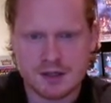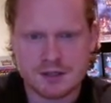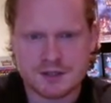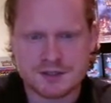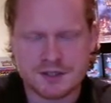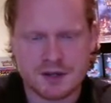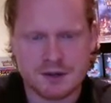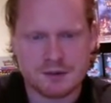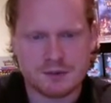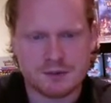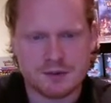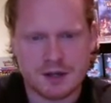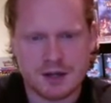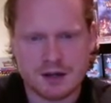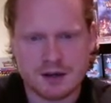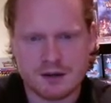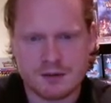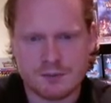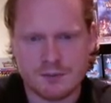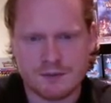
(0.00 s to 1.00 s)
So
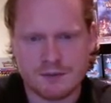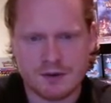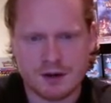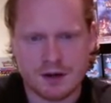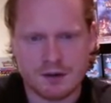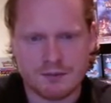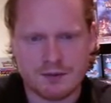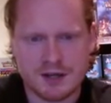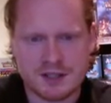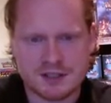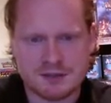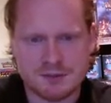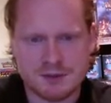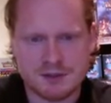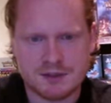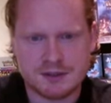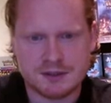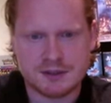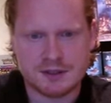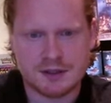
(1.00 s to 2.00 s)
we've got a
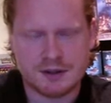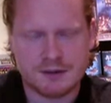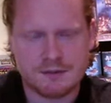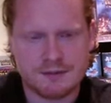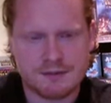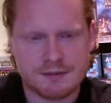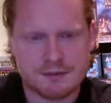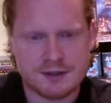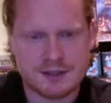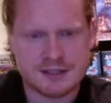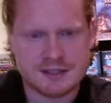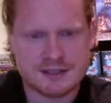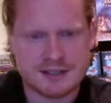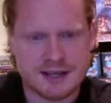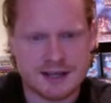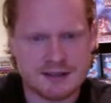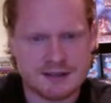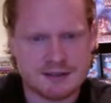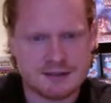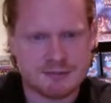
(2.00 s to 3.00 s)
regiment of 3
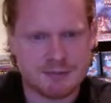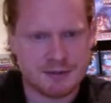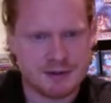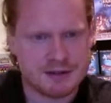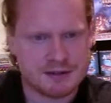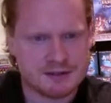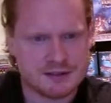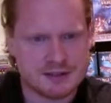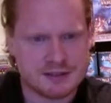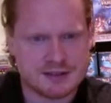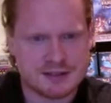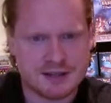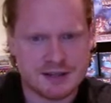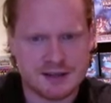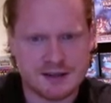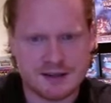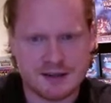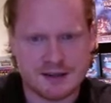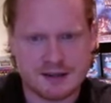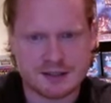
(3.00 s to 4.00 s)
stands because it's
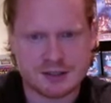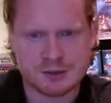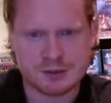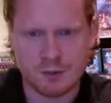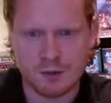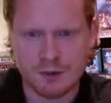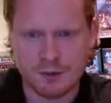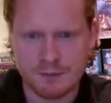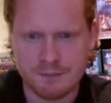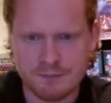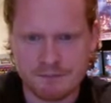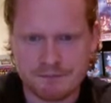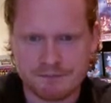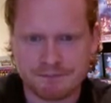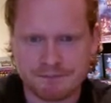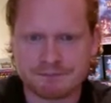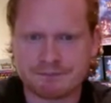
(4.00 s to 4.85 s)
a swarm.